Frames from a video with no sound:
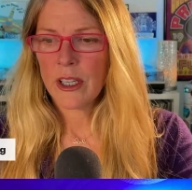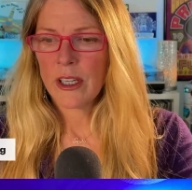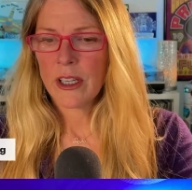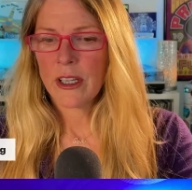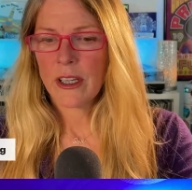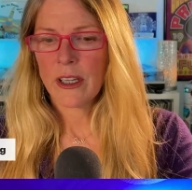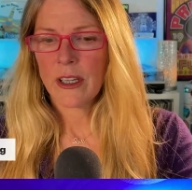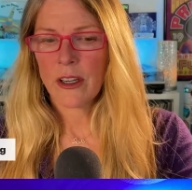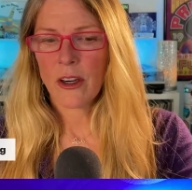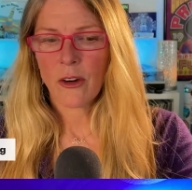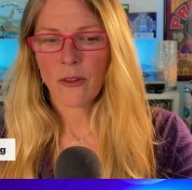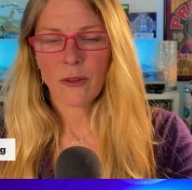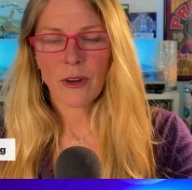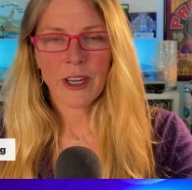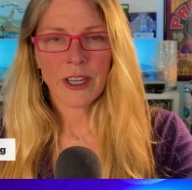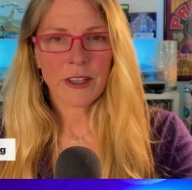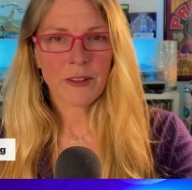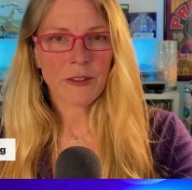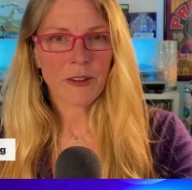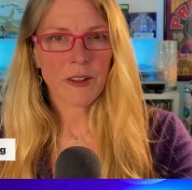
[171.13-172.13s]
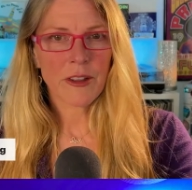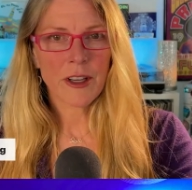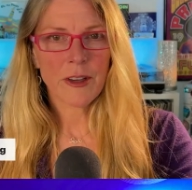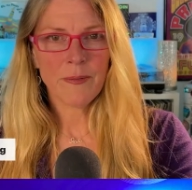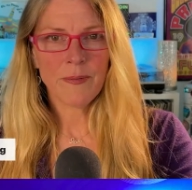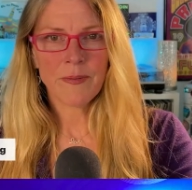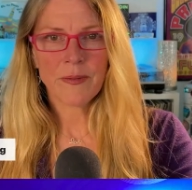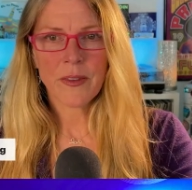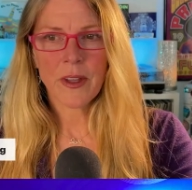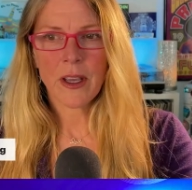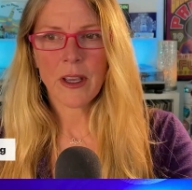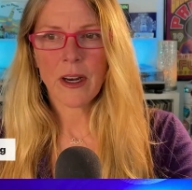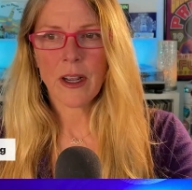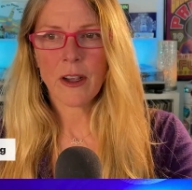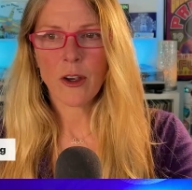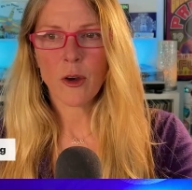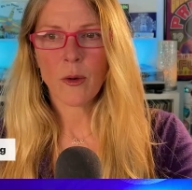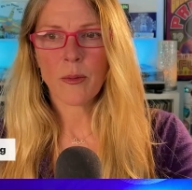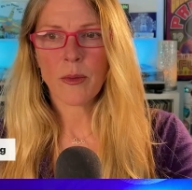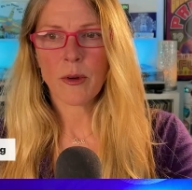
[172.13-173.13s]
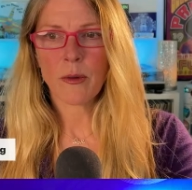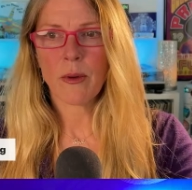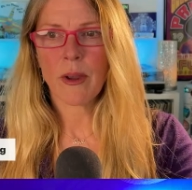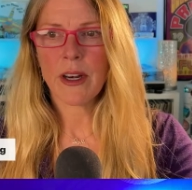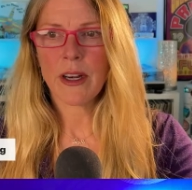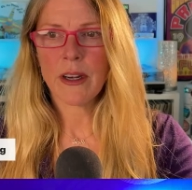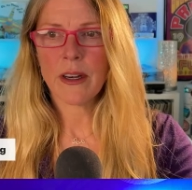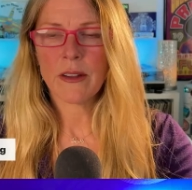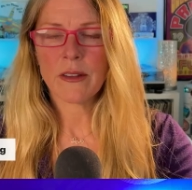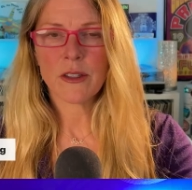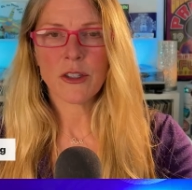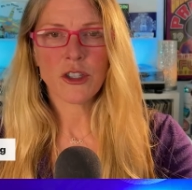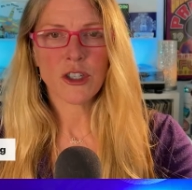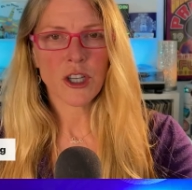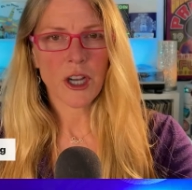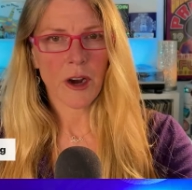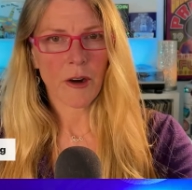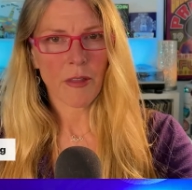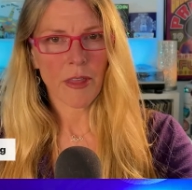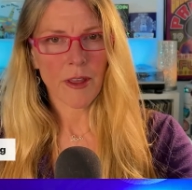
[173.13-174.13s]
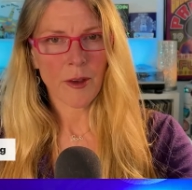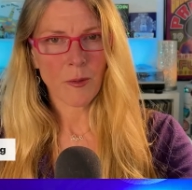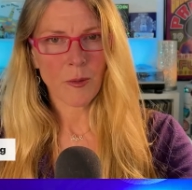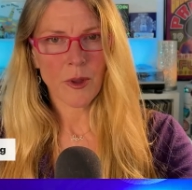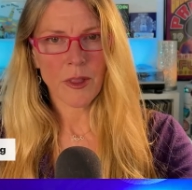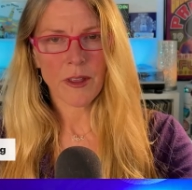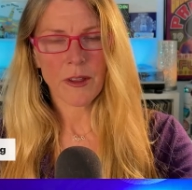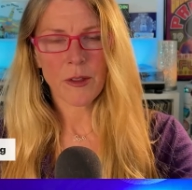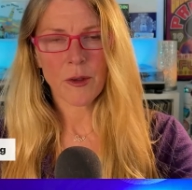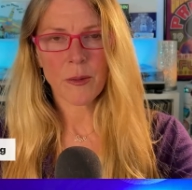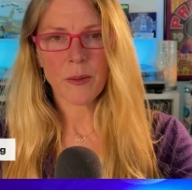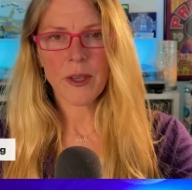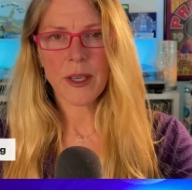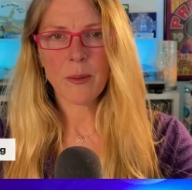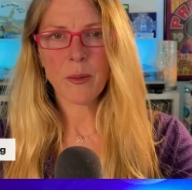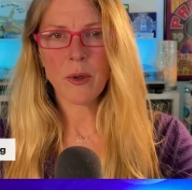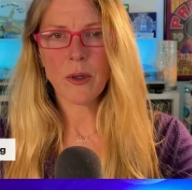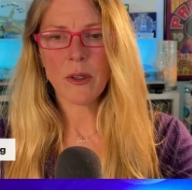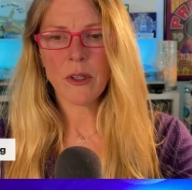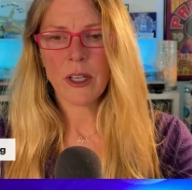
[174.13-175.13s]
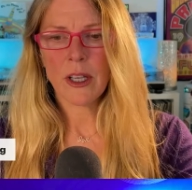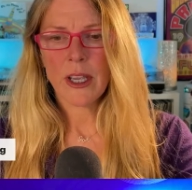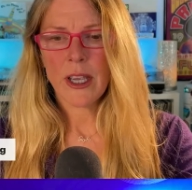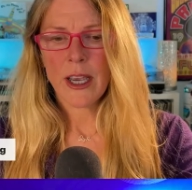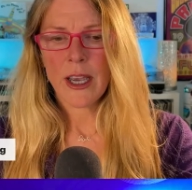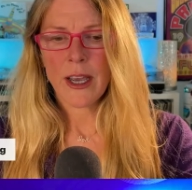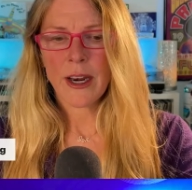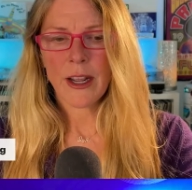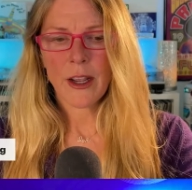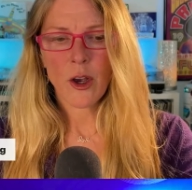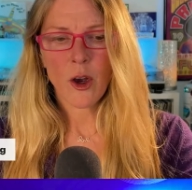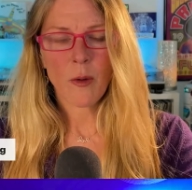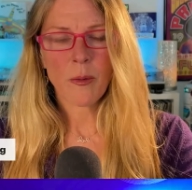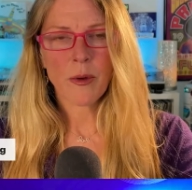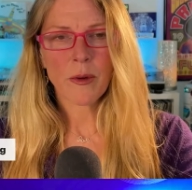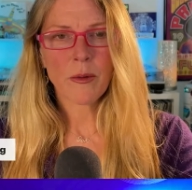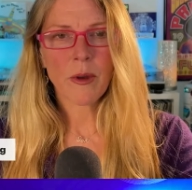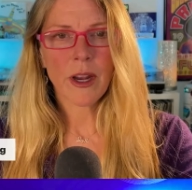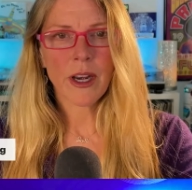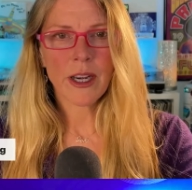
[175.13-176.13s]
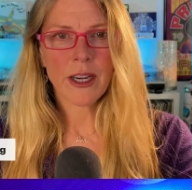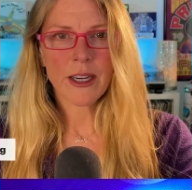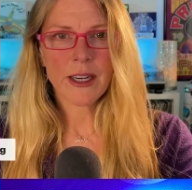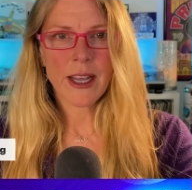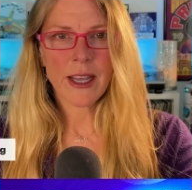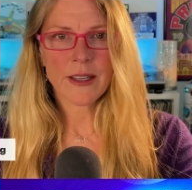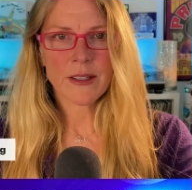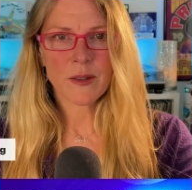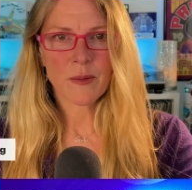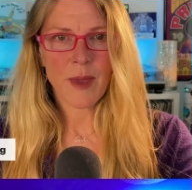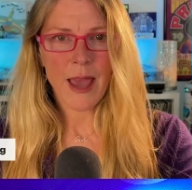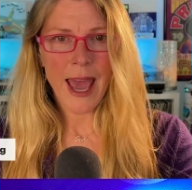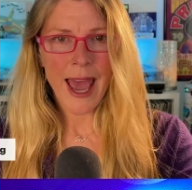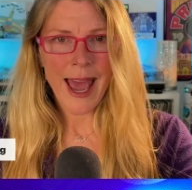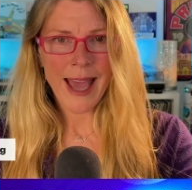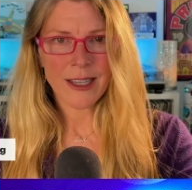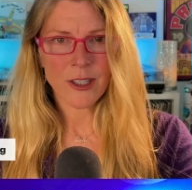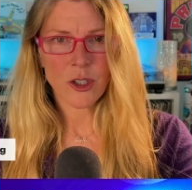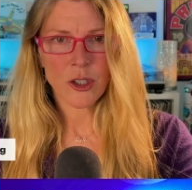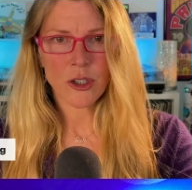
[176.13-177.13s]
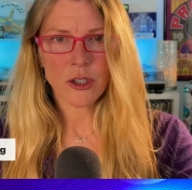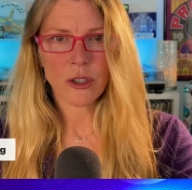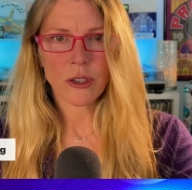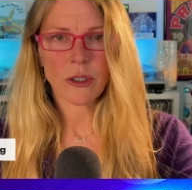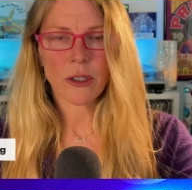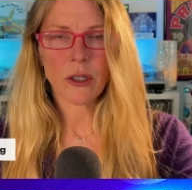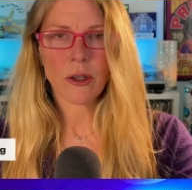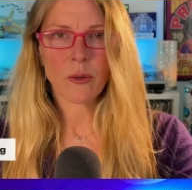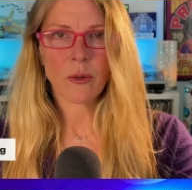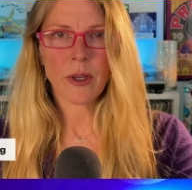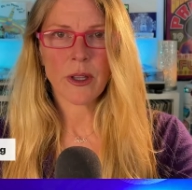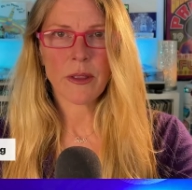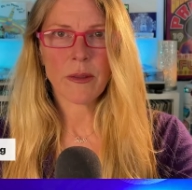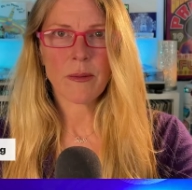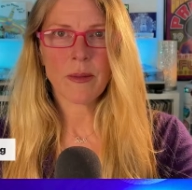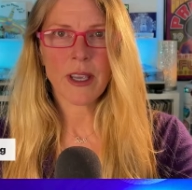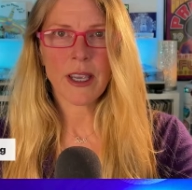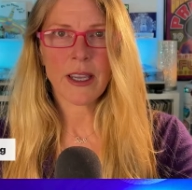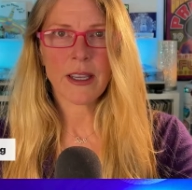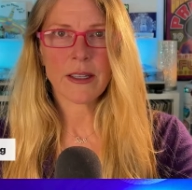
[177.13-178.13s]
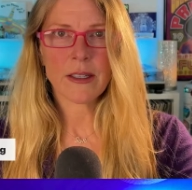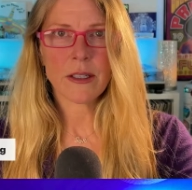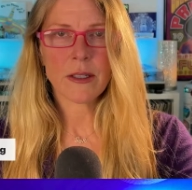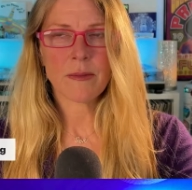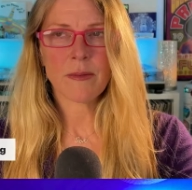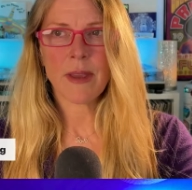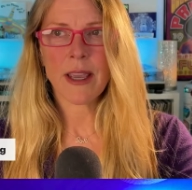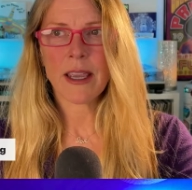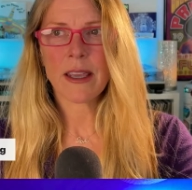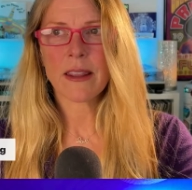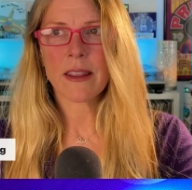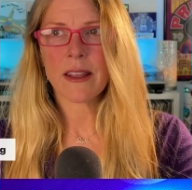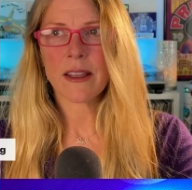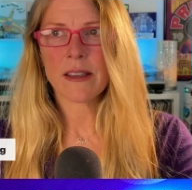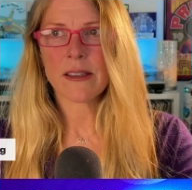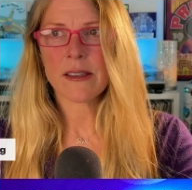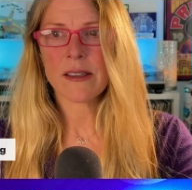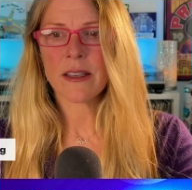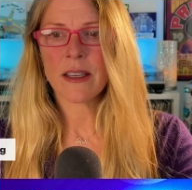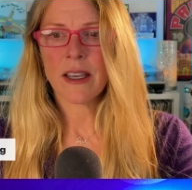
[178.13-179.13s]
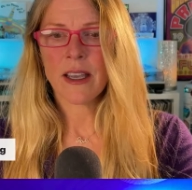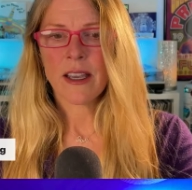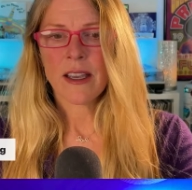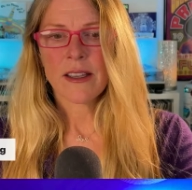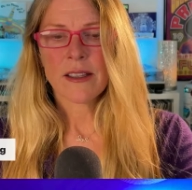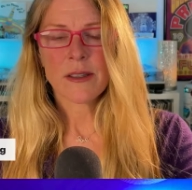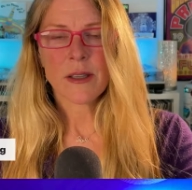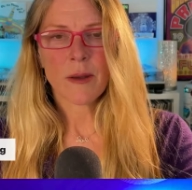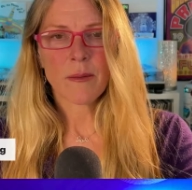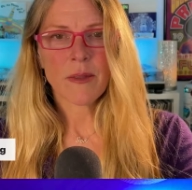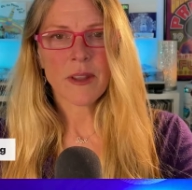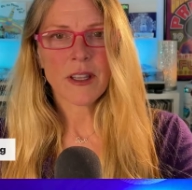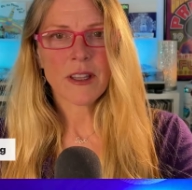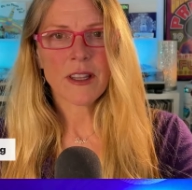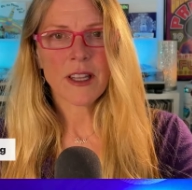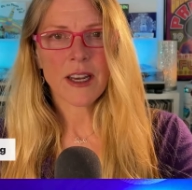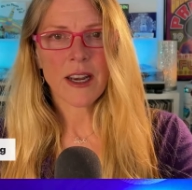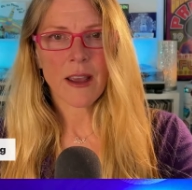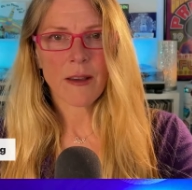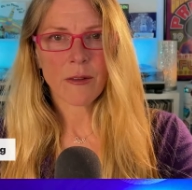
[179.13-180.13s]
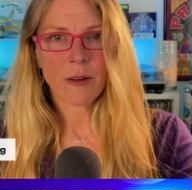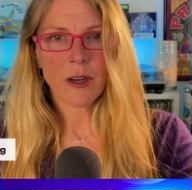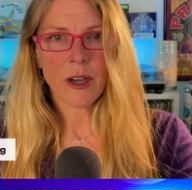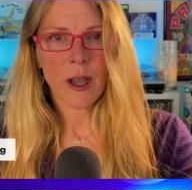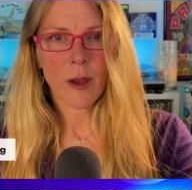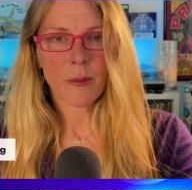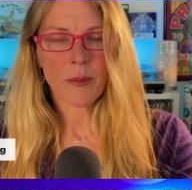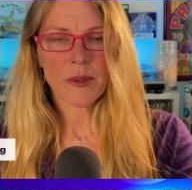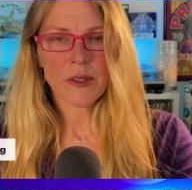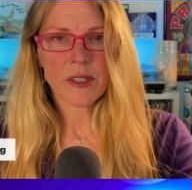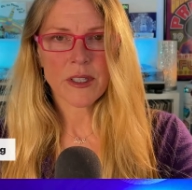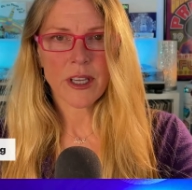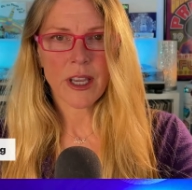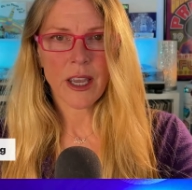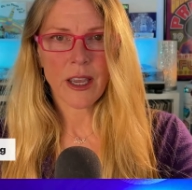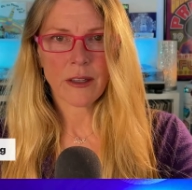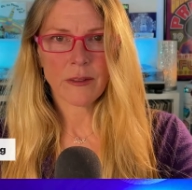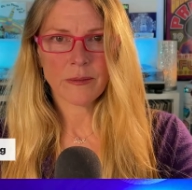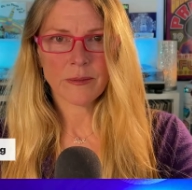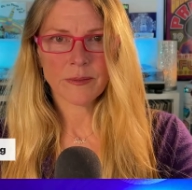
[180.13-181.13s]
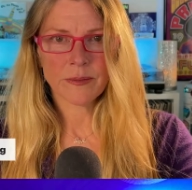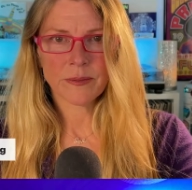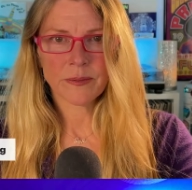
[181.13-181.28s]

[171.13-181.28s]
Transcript: are ready for them, and I hope you're ready to share them with other people, and I hope you're ready to take some action with me to make this something that never happens again.